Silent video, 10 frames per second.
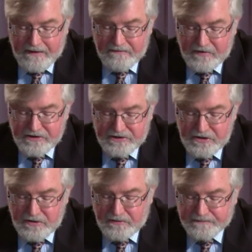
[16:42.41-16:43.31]
in verse
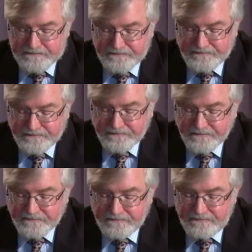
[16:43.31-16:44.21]
2,
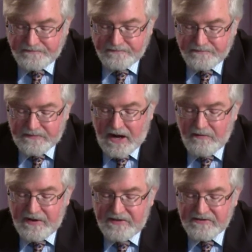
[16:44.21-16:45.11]
now
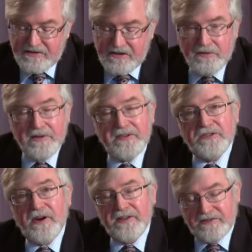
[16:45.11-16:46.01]
I'll read this in the New
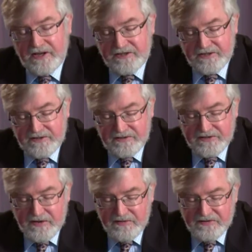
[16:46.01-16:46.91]
Living Translation
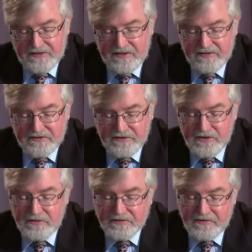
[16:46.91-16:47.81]
and see, see this
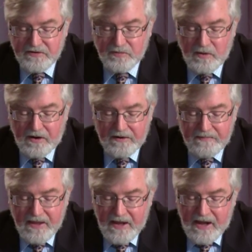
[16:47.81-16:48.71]
use of this
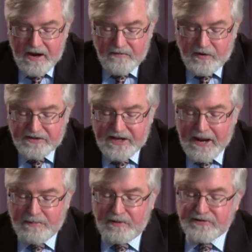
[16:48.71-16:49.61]
word. For
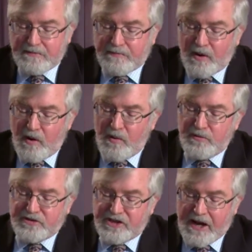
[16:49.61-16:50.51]
example,
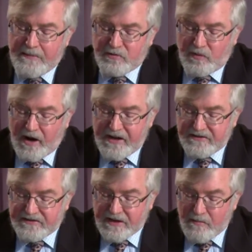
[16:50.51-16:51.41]
suppose, James
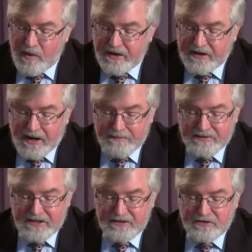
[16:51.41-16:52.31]
writes, someone
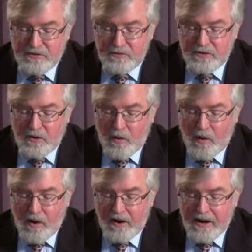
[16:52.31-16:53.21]
comes into
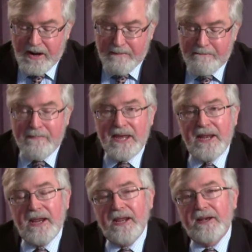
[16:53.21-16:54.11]
your
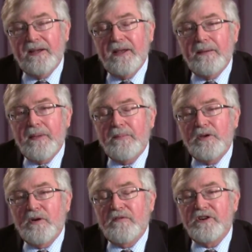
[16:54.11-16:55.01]
meeting. Maybe
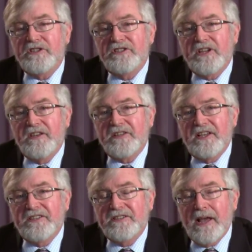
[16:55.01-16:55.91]
your version says
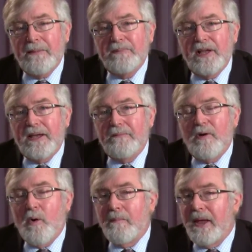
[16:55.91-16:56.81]

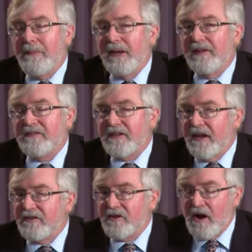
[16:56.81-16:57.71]
assembly, or maybe it
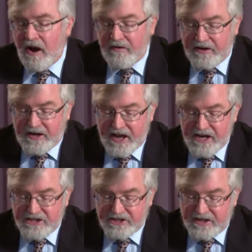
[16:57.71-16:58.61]
says
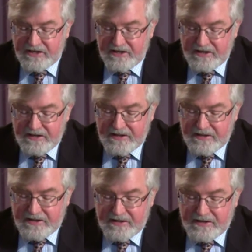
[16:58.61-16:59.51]
congregation,
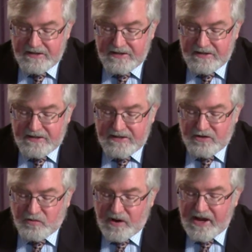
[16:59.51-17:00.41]

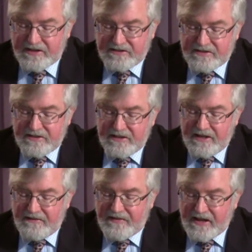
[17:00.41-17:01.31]
dressed
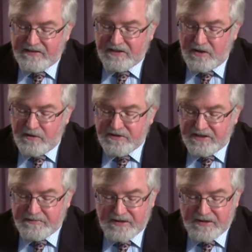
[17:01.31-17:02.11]
in fancy clothes and